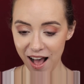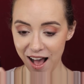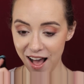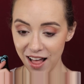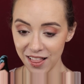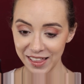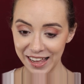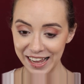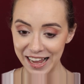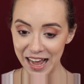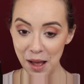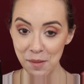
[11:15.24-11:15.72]

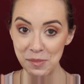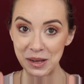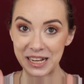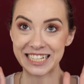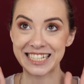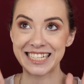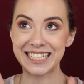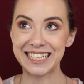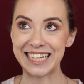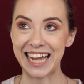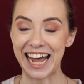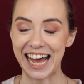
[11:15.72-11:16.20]
I'm
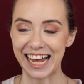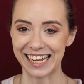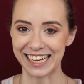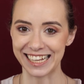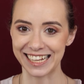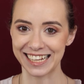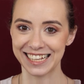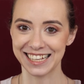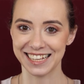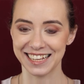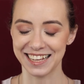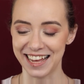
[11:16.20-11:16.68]

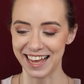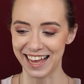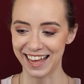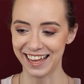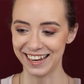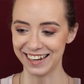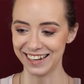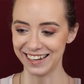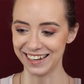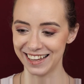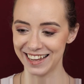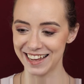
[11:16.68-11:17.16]
ecstatic.
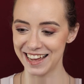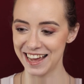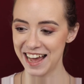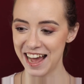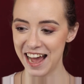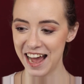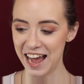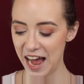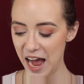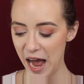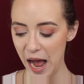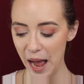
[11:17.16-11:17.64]
And
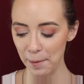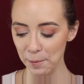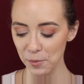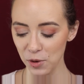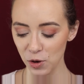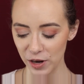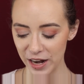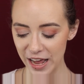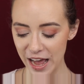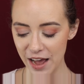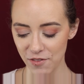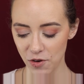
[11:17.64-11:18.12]
I'm
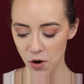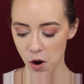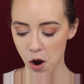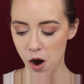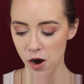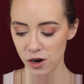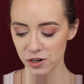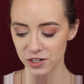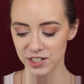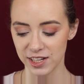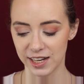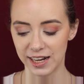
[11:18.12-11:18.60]
going to have a
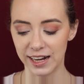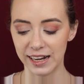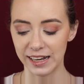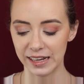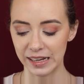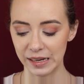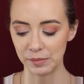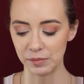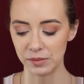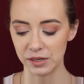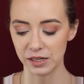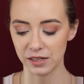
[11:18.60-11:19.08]
hard
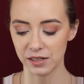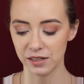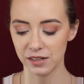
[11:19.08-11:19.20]
time